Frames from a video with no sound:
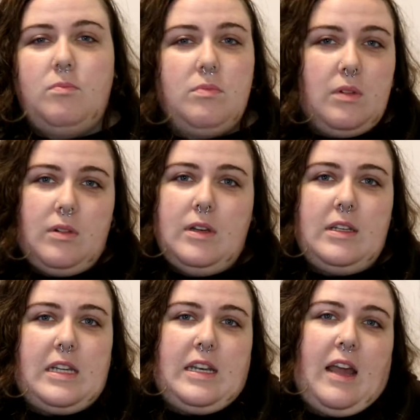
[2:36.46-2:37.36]

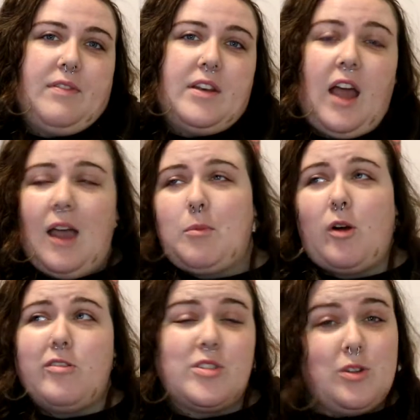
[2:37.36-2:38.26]
didn't have the time,
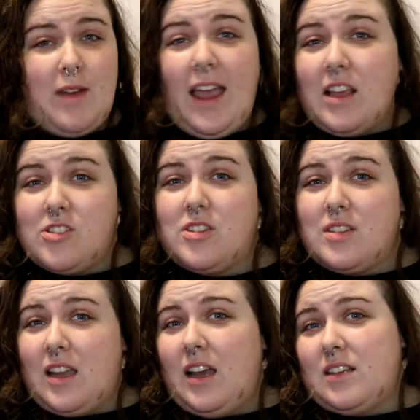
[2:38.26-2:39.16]
or I was too
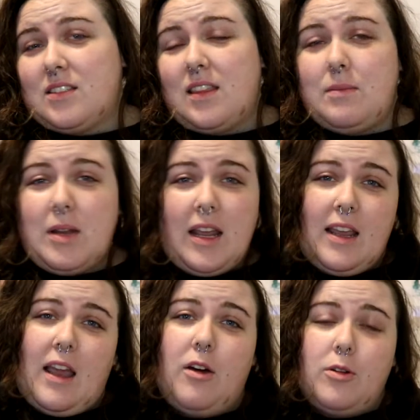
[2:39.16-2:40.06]
anxious to ask them to
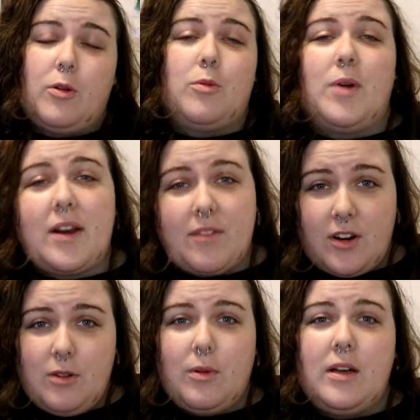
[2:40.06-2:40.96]
hang out, or
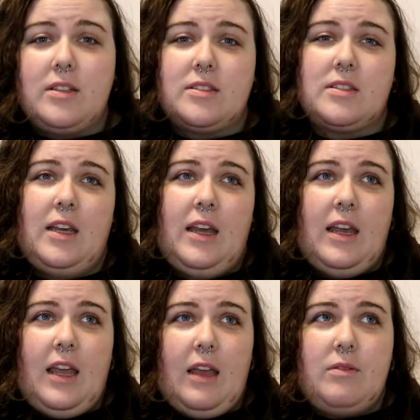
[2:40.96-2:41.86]
whatever it was.
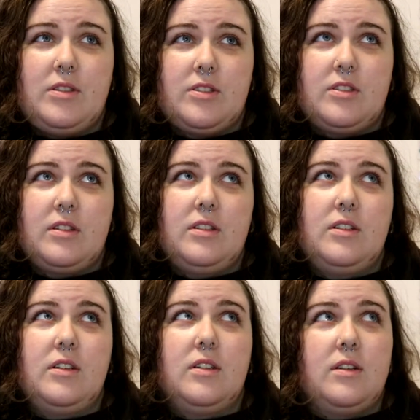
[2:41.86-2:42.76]
It was
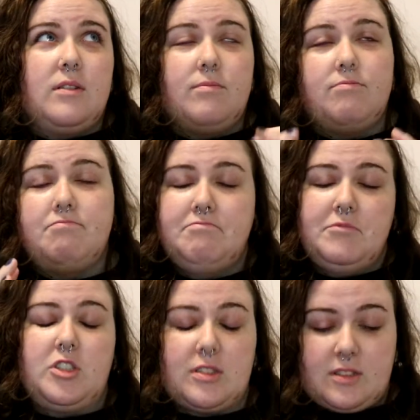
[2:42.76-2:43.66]

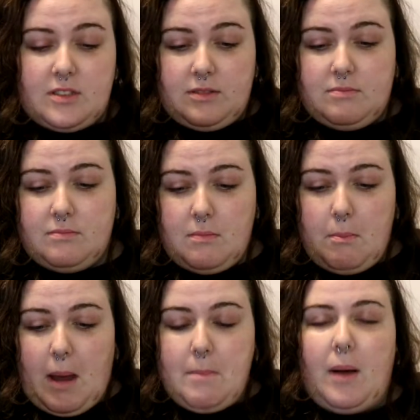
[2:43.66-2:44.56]
just
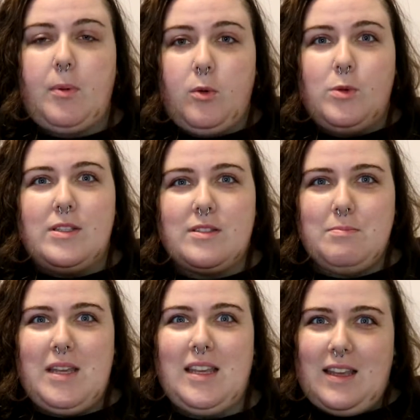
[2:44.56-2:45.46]
my bubble was
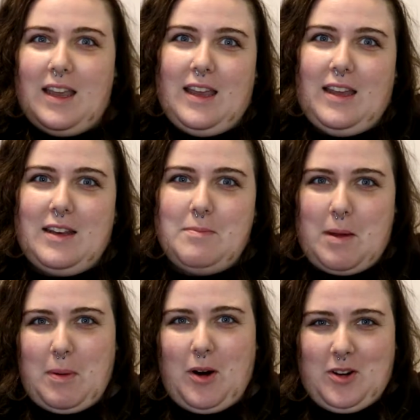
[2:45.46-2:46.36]
me and
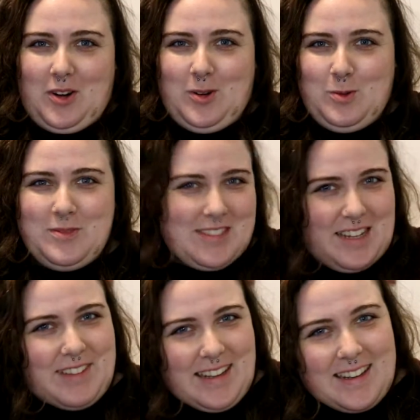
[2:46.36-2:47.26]
my partner,
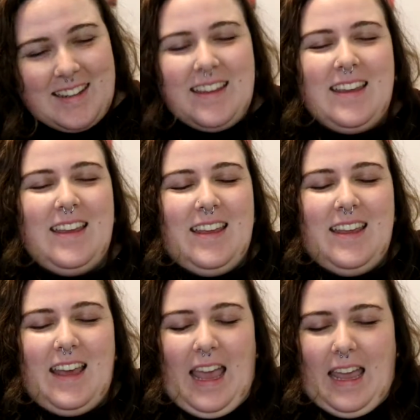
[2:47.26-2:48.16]
Steven.
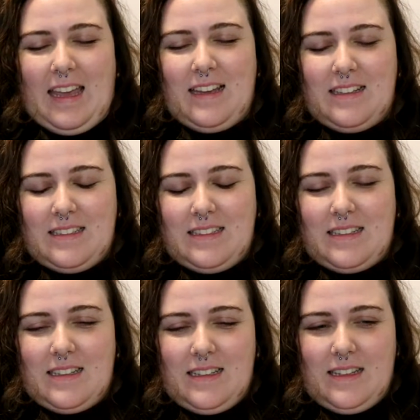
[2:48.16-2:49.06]

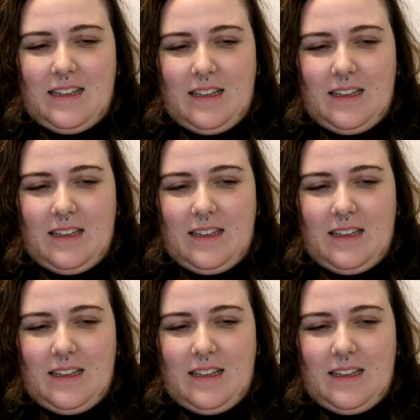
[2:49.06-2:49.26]
And